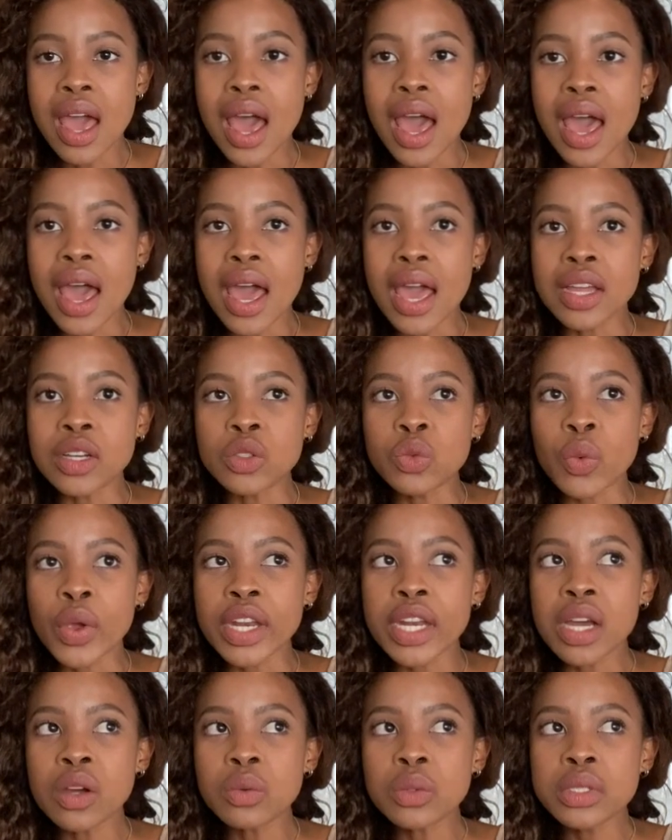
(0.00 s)
And
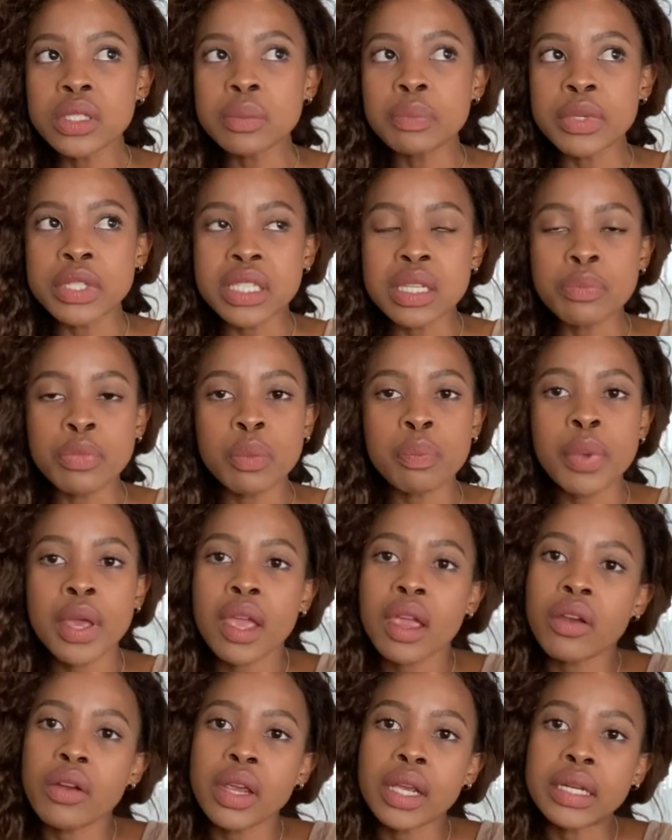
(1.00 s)
when I was busy
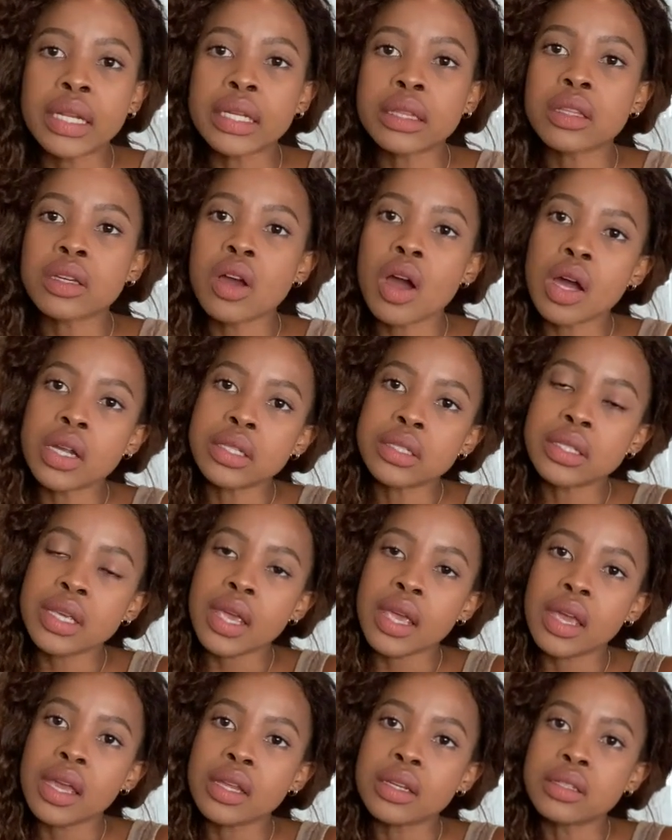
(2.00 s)
preparing the
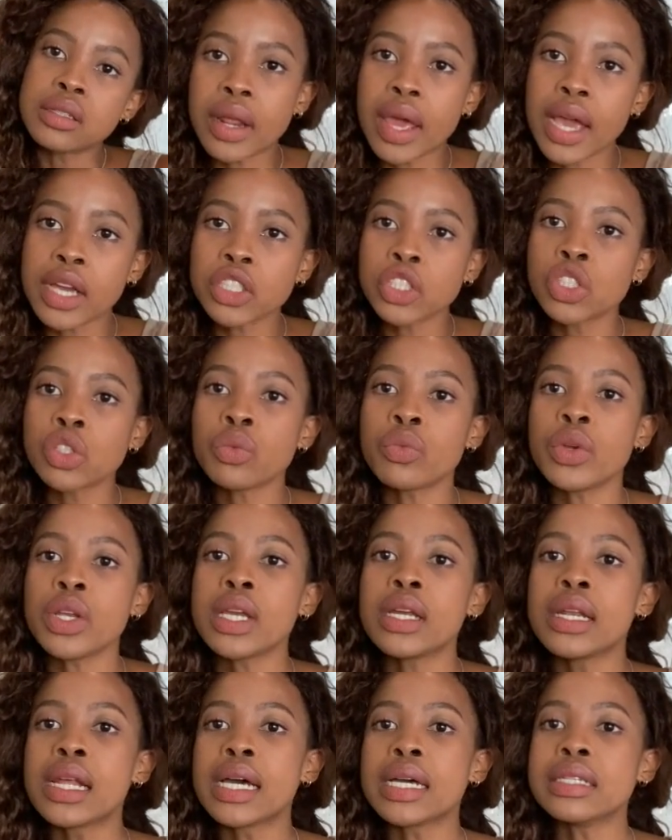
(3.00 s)
content, I actually
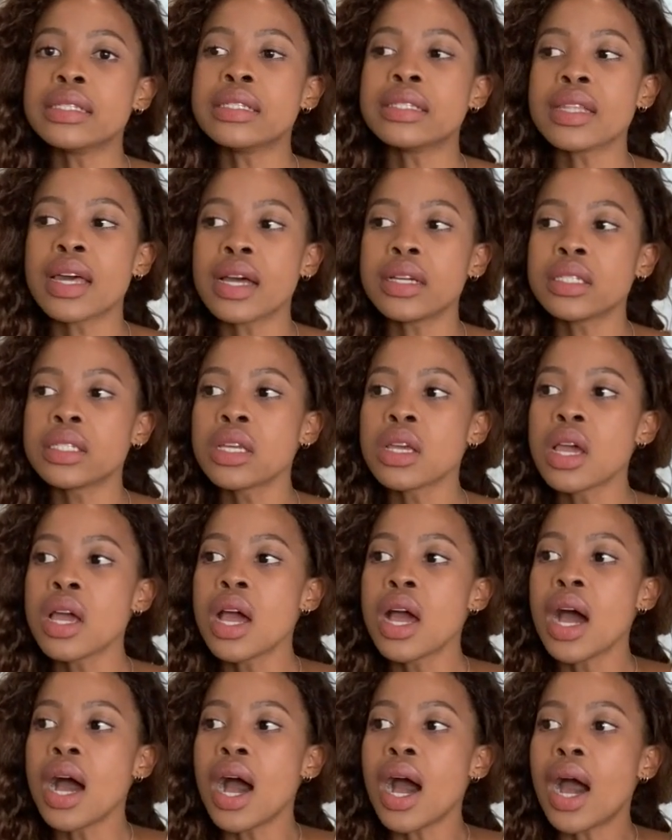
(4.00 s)
realized that
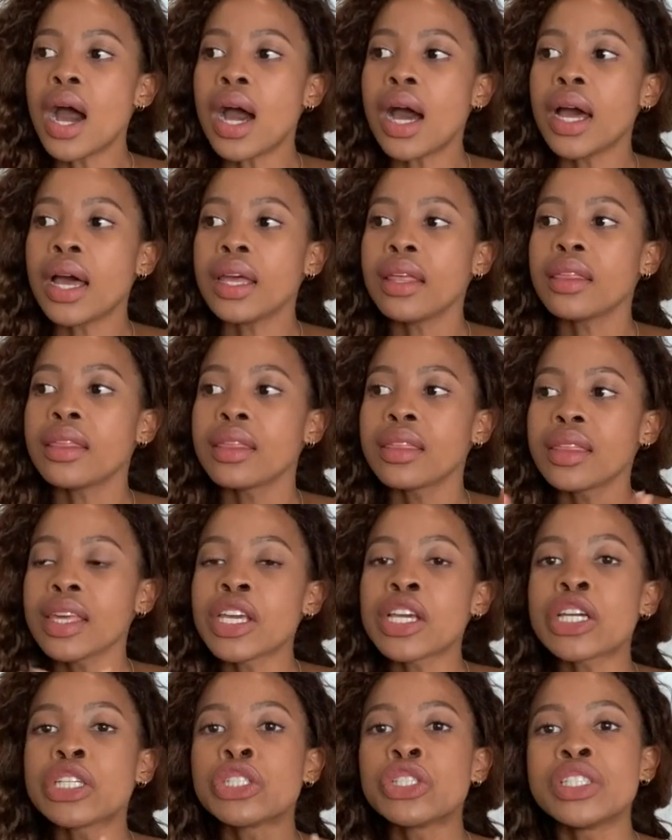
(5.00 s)
I
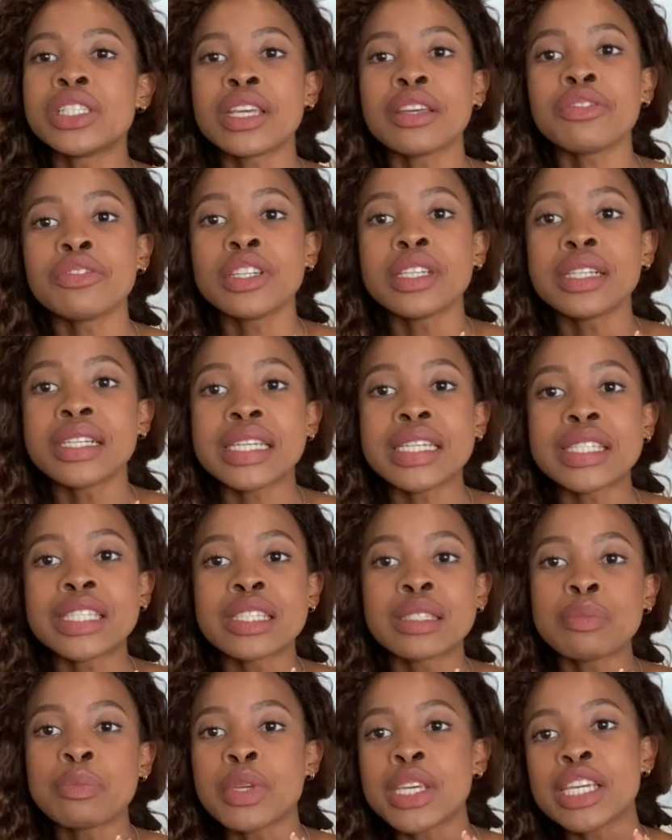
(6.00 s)
think I should definitely
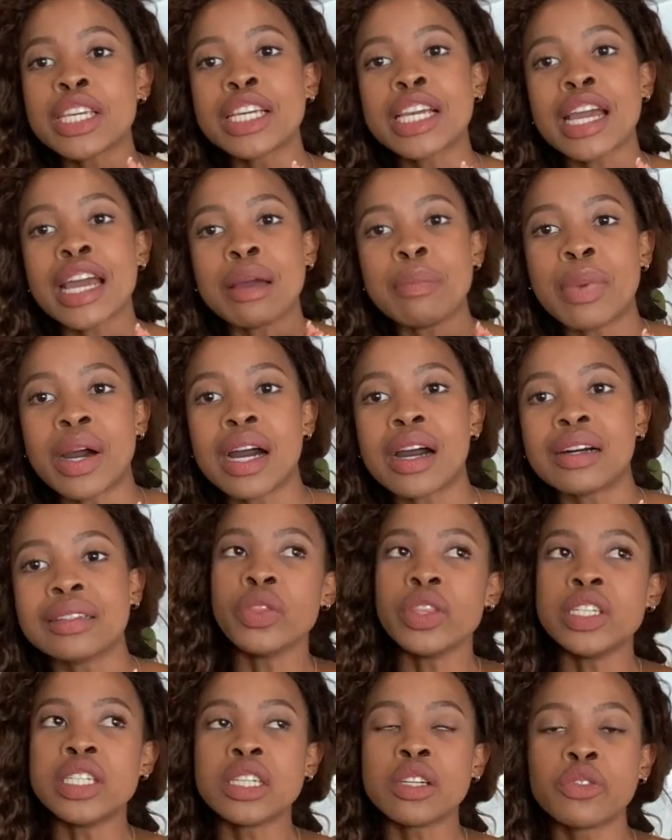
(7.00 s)
speak about
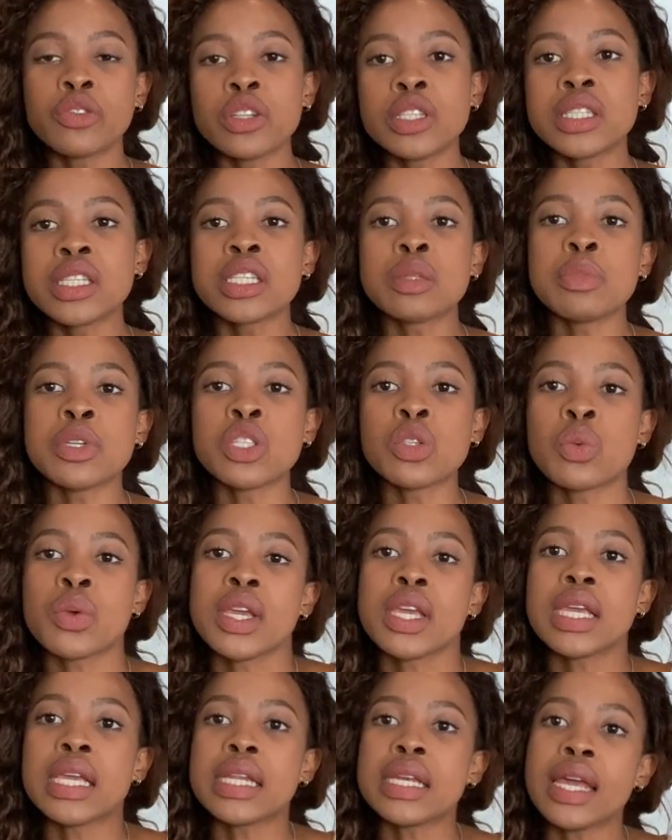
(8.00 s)
the differences
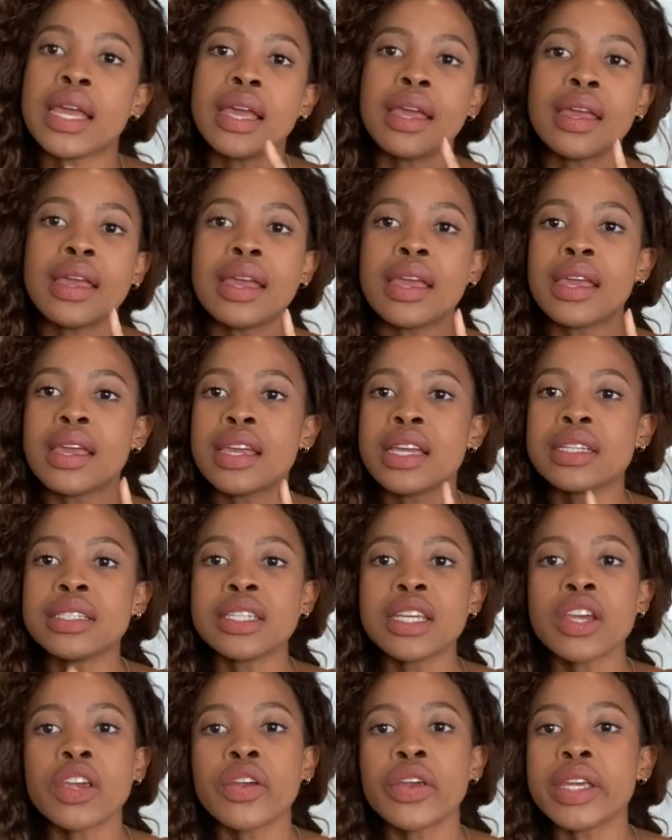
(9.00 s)
between an
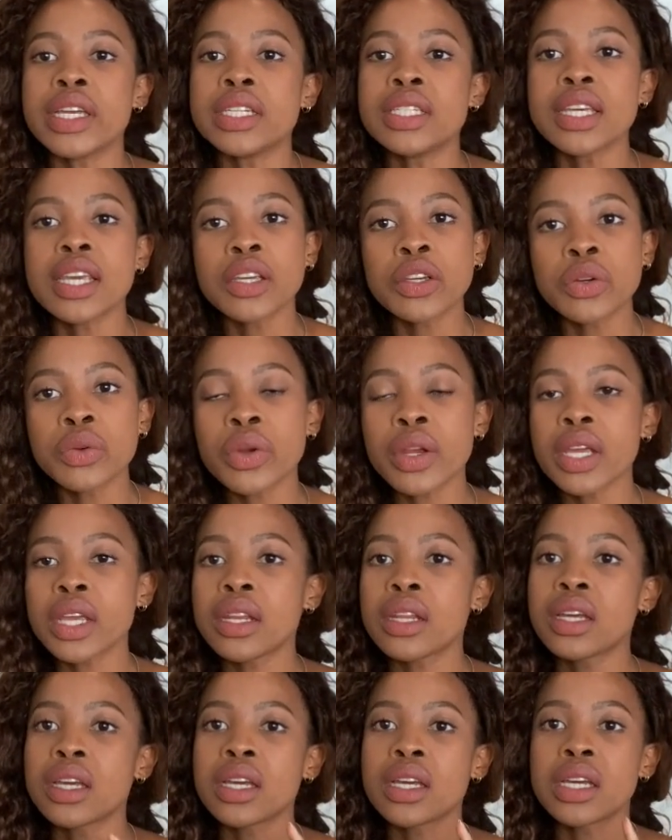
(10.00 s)
interior
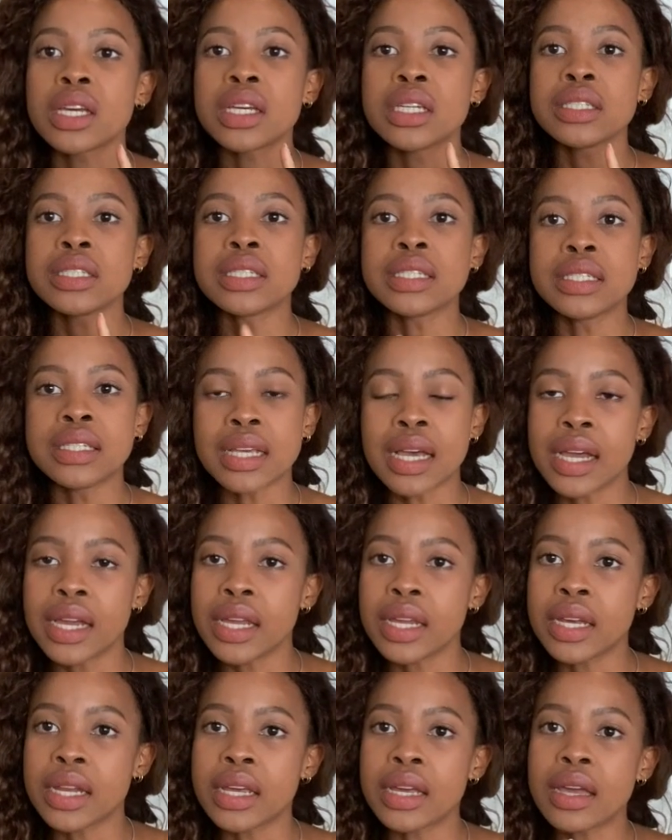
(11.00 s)
decorator,
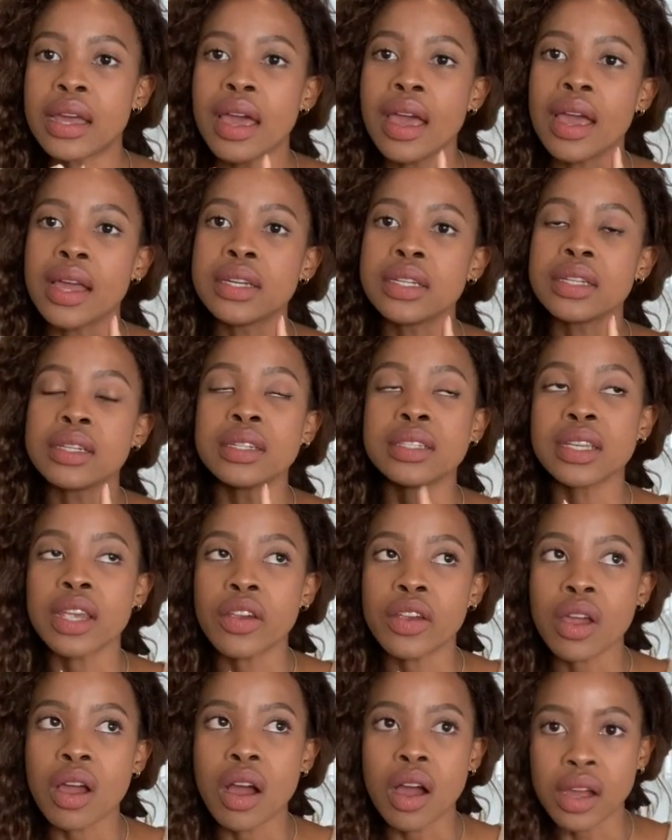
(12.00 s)
designer, and an
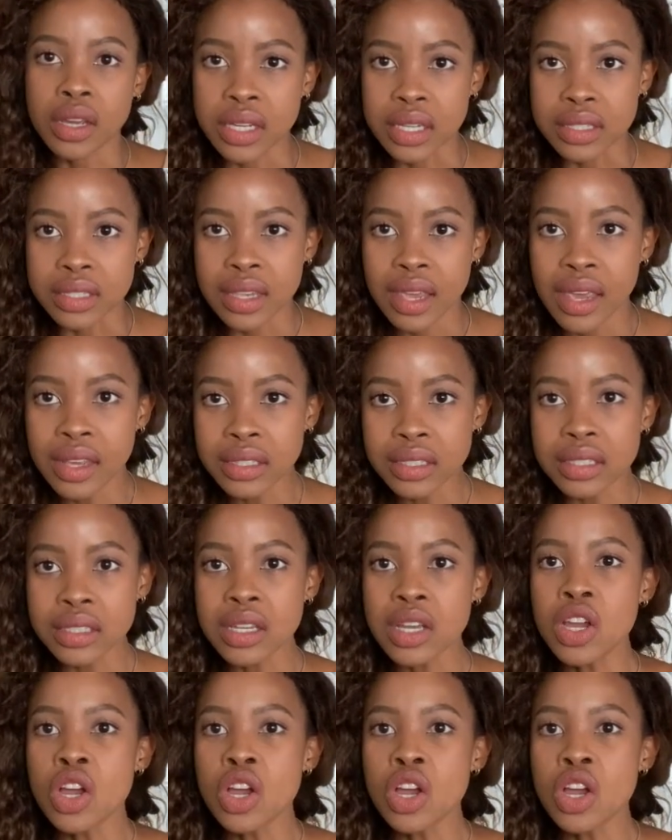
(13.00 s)
interior architect,